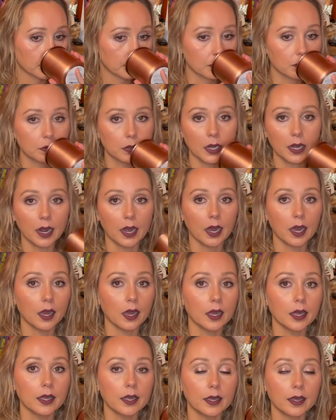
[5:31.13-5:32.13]
but
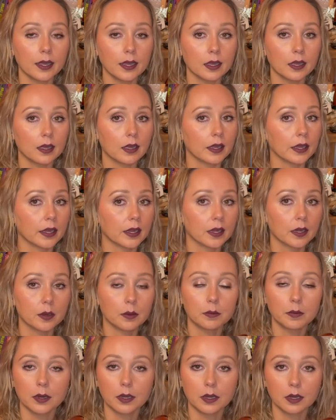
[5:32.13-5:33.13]
I
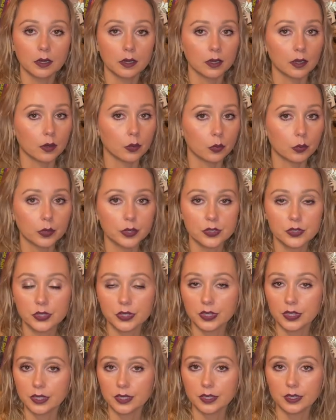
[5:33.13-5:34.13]
am a
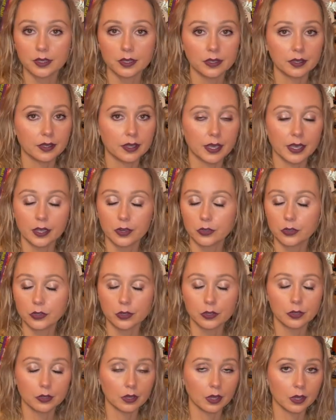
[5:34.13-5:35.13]
woodsy
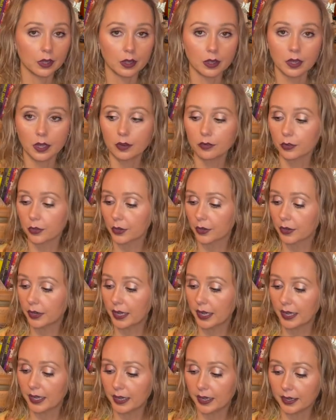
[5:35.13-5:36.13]
candle lover
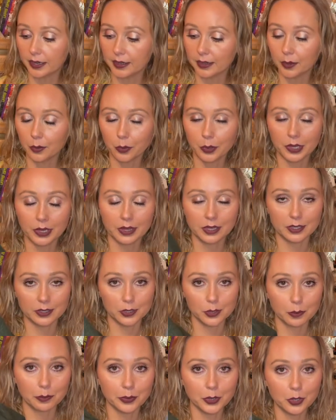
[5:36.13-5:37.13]
and with this
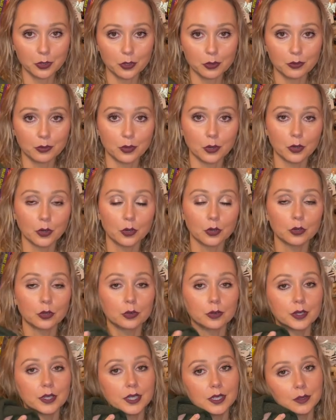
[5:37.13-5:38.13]
beautiful
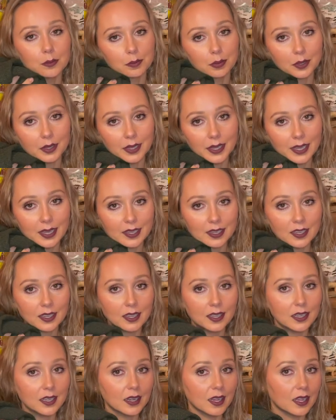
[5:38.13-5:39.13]
green
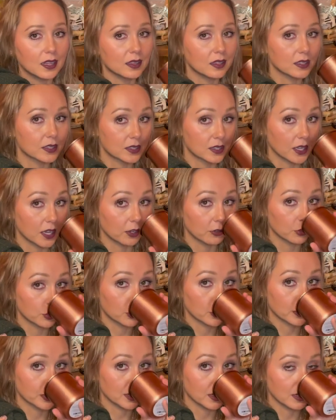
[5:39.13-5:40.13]
blanket and this
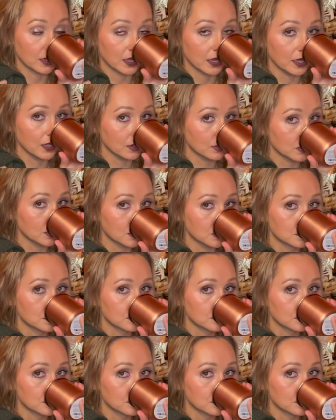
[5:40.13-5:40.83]
evergreen candle,